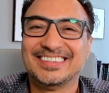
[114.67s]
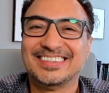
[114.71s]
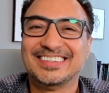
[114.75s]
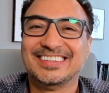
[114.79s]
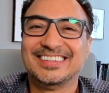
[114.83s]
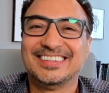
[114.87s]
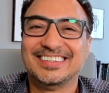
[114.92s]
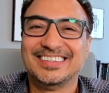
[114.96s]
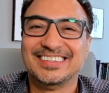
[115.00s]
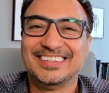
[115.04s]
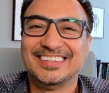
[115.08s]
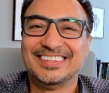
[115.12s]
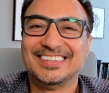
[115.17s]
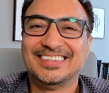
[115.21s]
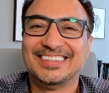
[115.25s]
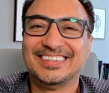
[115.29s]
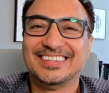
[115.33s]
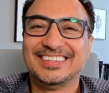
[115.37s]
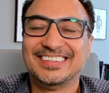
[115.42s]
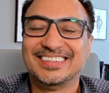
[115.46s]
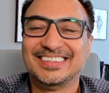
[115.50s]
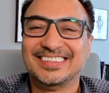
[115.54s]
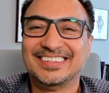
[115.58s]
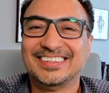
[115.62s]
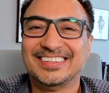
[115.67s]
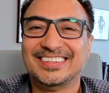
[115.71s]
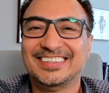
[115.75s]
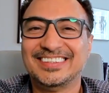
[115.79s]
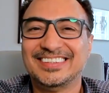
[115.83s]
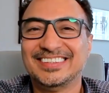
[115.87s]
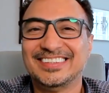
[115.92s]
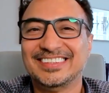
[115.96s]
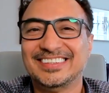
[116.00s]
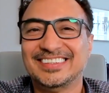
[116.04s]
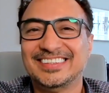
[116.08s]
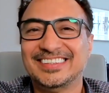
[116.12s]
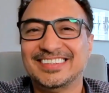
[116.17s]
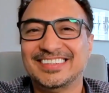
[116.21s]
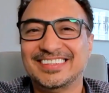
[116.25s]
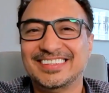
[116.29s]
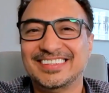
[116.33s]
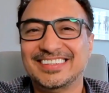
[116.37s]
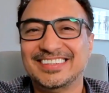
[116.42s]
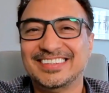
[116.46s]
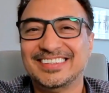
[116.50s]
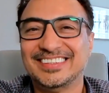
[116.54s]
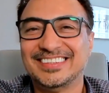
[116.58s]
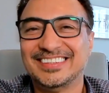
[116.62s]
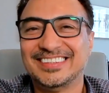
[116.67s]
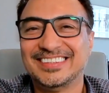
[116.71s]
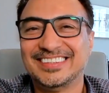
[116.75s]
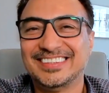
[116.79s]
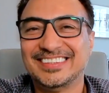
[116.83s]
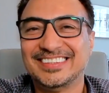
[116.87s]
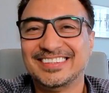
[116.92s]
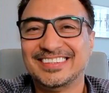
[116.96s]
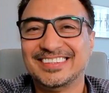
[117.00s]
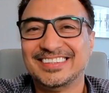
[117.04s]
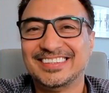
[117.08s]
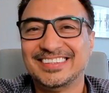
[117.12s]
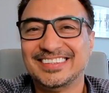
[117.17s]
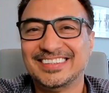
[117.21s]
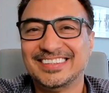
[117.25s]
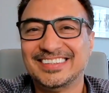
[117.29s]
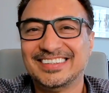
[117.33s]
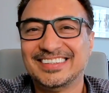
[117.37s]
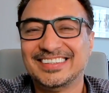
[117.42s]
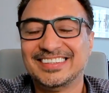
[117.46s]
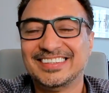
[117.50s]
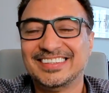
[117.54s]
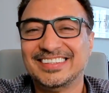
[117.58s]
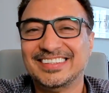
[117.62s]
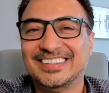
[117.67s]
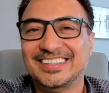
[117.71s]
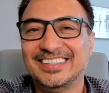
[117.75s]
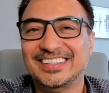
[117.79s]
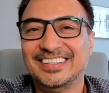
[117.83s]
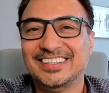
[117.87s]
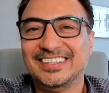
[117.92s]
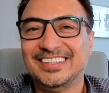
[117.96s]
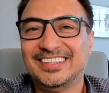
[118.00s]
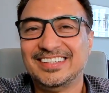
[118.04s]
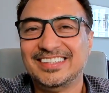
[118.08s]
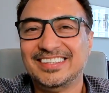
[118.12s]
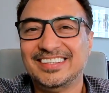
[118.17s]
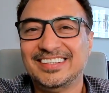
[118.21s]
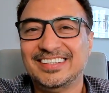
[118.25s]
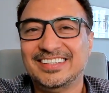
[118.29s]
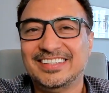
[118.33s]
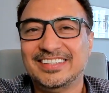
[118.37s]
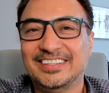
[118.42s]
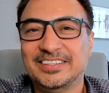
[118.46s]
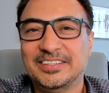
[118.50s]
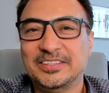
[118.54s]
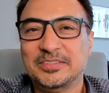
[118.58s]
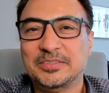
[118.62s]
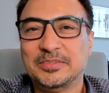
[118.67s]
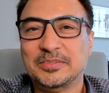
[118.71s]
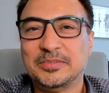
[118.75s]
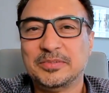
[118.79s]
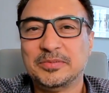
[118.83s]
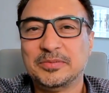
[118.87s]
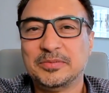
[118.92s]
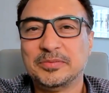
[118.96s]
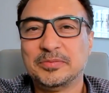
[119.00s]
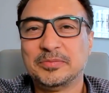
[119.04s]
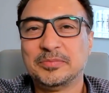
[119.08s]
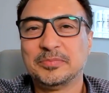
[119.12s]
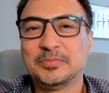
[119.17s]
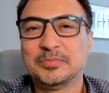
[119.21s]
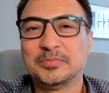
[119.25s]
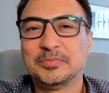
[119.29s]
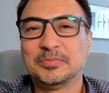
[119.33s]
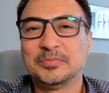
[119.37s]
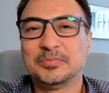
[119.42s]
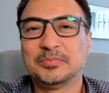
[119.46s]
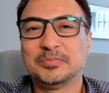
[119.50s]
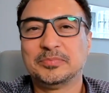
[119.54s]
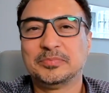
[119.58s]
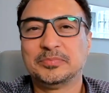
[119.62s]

The person shown says nothing.